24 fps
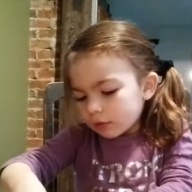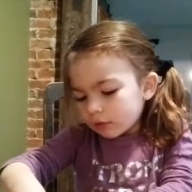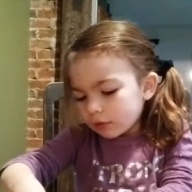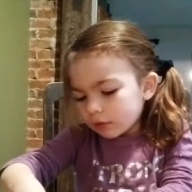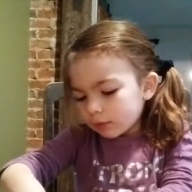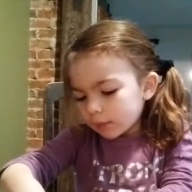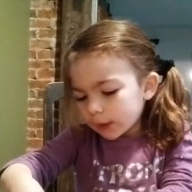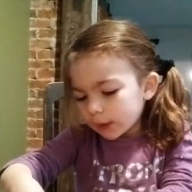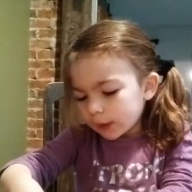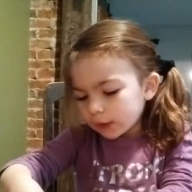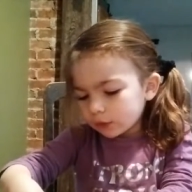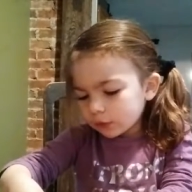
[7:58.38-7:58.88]

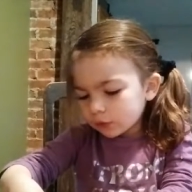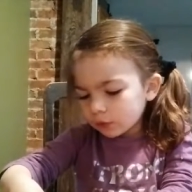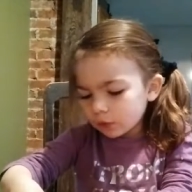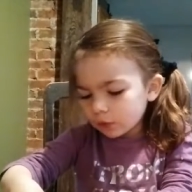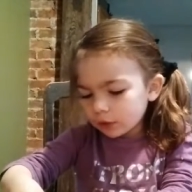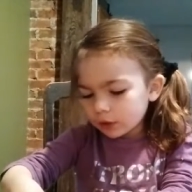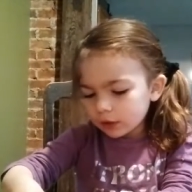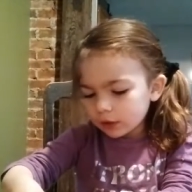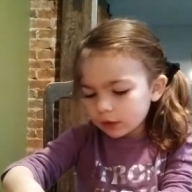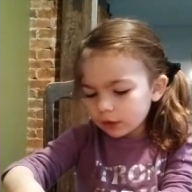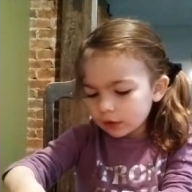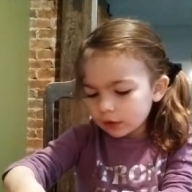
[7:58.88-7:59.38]
Oh, it's
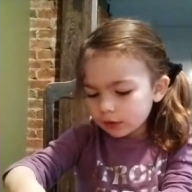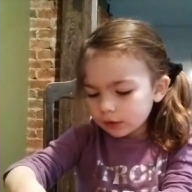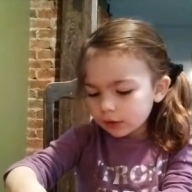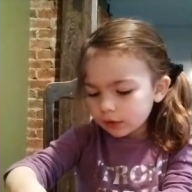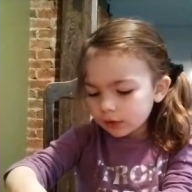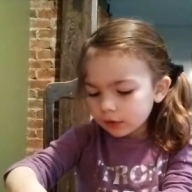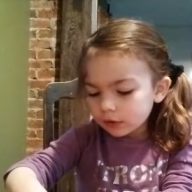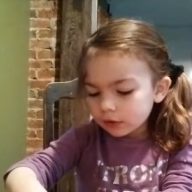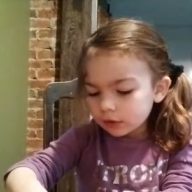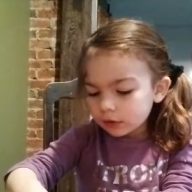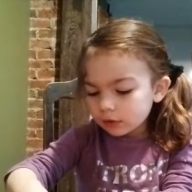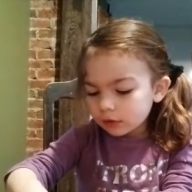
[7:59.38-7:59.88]
turning color.
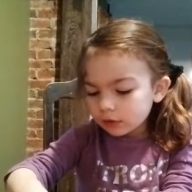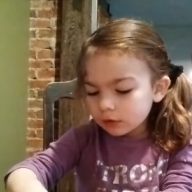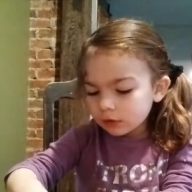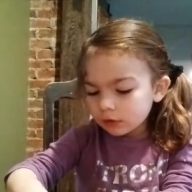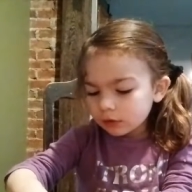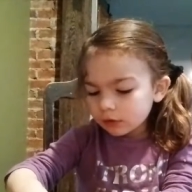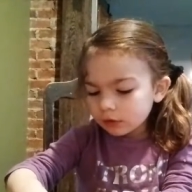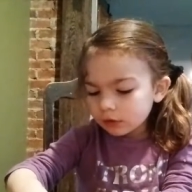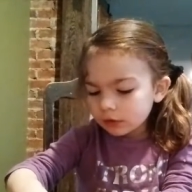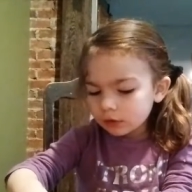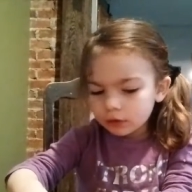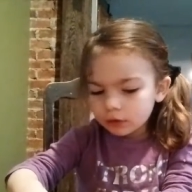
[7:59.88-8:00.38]
Okay,
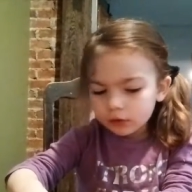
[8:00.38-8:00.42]
so